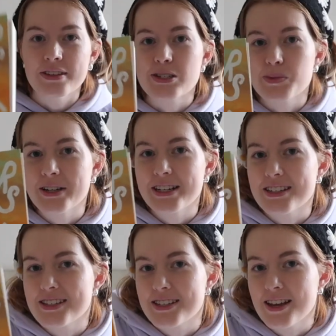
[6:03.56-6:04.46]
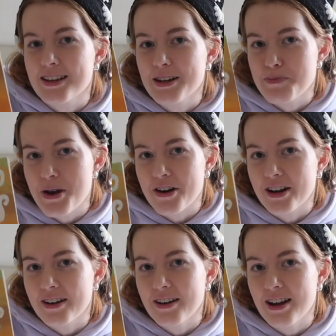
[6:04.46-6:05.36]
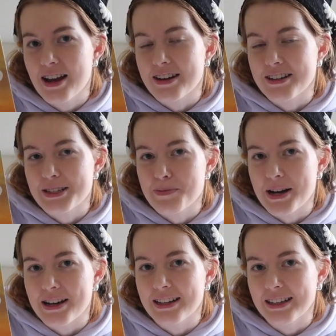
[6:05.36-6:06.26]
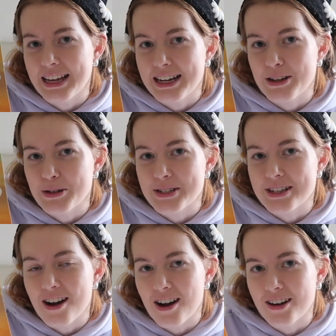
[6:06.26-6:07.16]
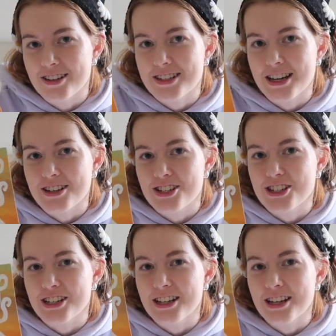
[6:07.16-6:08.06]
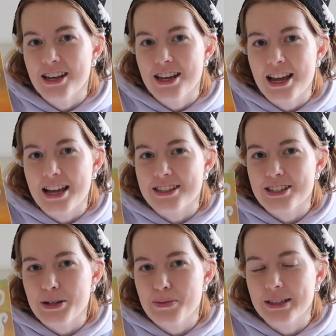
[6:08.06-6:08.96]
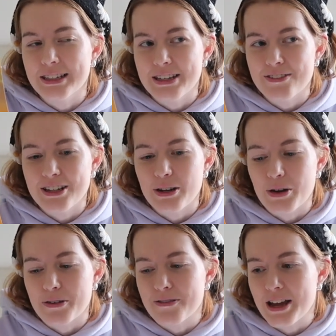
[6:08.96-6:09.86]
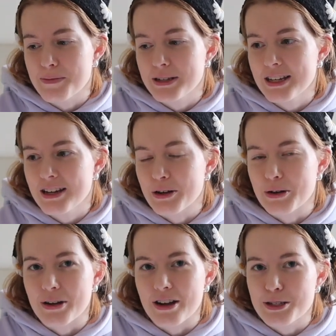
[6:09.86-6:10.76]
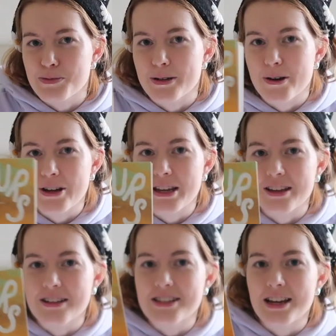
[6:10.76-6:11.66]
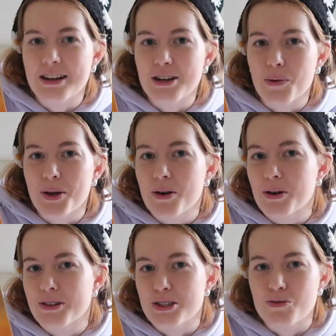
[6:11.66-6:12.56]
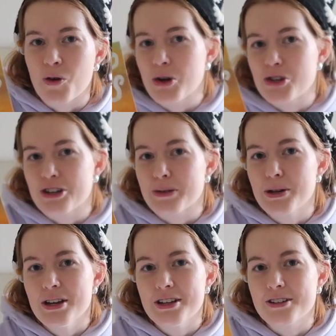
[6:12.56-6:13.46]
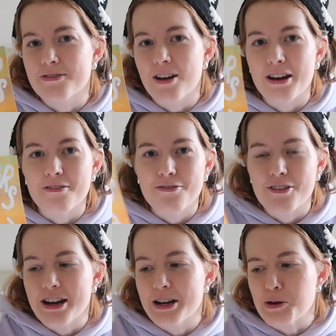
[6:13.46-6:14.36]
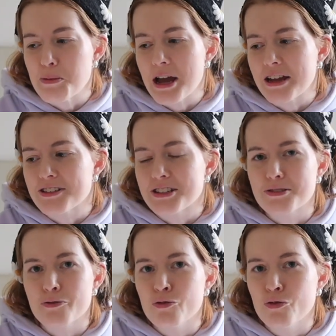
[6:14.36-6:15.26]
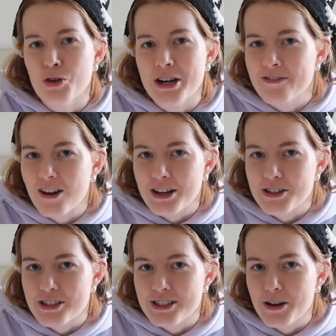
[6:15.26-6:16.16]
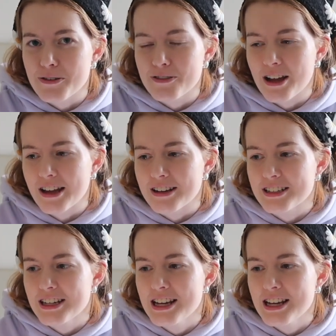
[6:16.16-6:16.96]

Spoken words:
This one is set in America, and it's about a lady who's an artist, and she ends up leaving her family, her husband and her kids, and going on this road trip to find freedom and just re-find herself. And